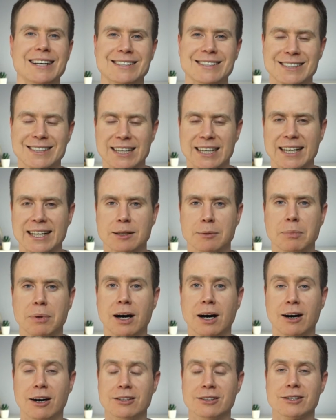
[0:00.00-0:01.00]
and select
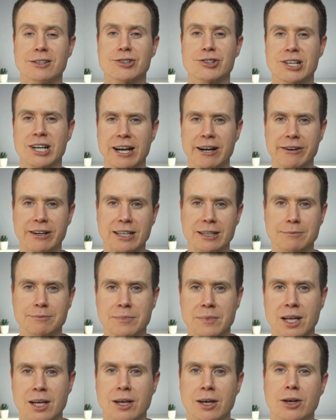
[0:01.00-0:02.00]
Partner Sharing.
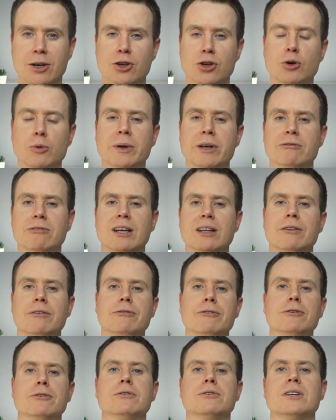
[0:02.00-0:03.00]
You'll be run
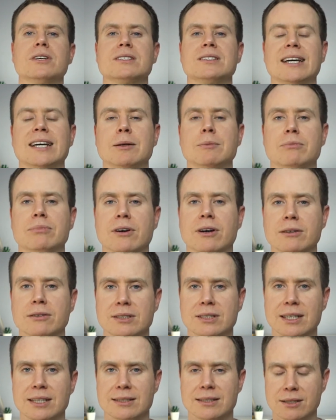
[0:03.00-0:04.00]
through the same
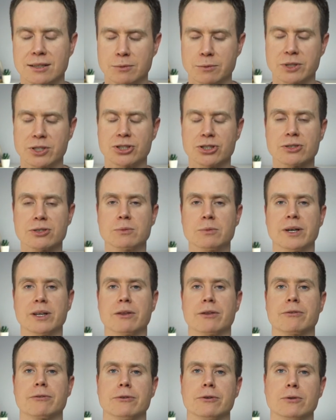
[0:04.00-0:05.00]
process as we just
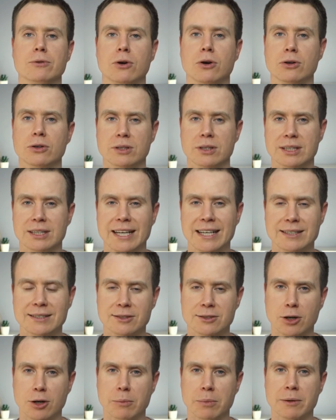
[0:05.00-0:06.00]
went through on
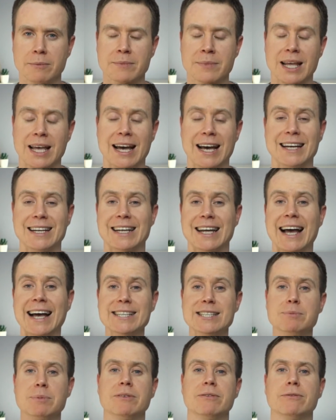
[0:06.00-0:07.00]
desktop. And
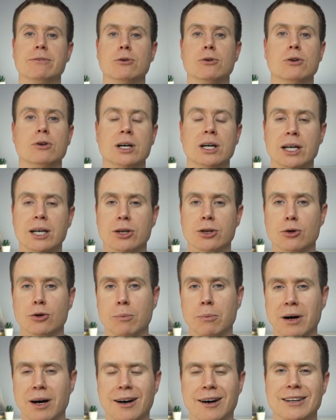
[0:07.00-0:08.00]
as before, your
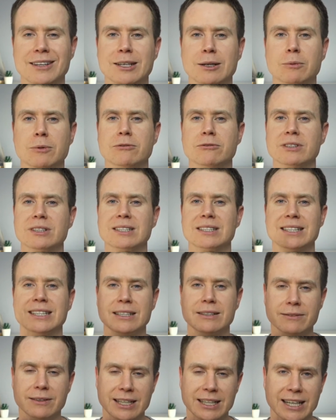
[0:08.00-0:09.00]
partner will
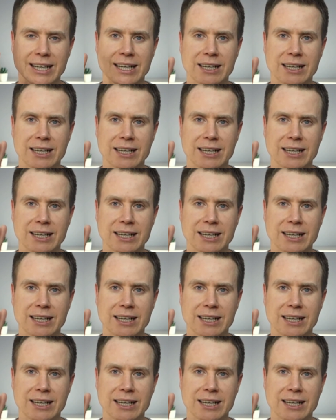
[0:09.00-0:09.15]
receive an